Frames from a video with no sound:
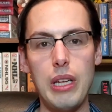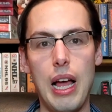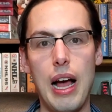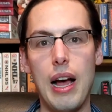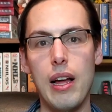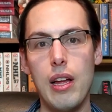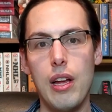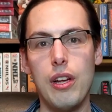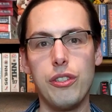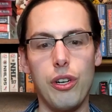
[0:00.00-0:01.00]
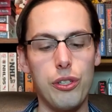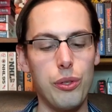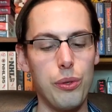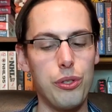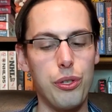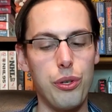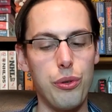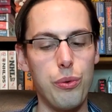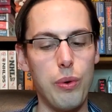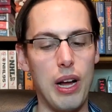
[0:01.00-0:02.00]
Uh... Dark Souls
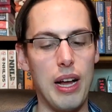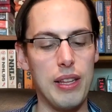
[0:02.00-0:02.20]
two, uh,